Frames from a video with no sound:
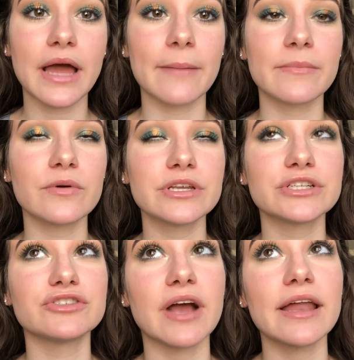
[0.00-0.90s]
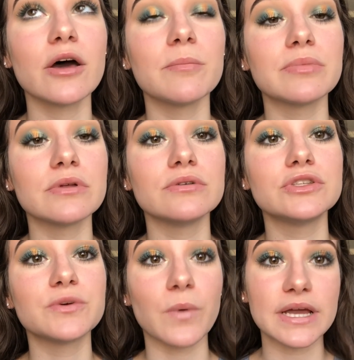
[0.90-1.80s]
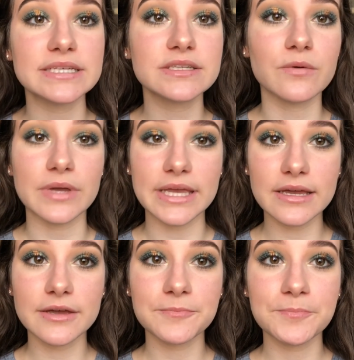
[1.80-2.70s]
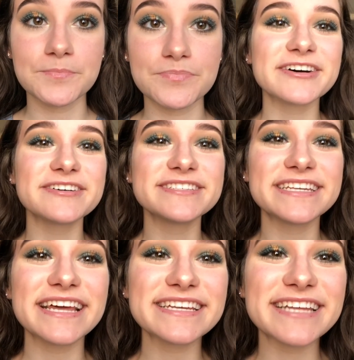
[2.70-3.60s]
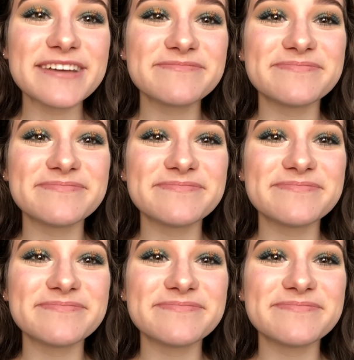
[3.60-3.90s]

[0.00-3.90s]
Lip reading: I'm going to try to upload twice a week. So see you next time.